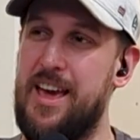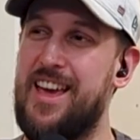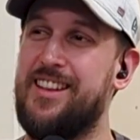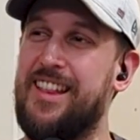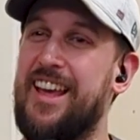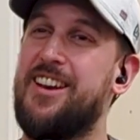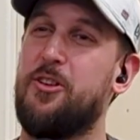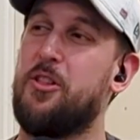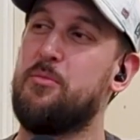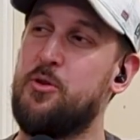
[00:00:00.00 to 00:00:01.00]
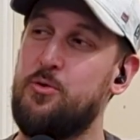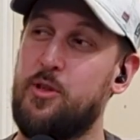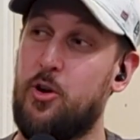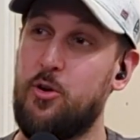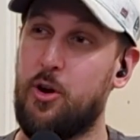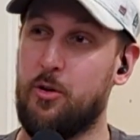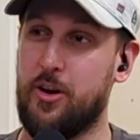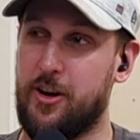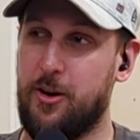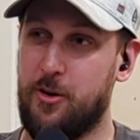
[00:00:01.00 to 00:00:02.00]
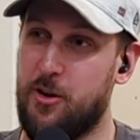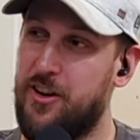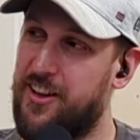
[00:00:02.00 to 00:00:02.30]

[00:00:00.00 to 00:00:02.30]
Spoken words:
Man landed on the moon longer ago.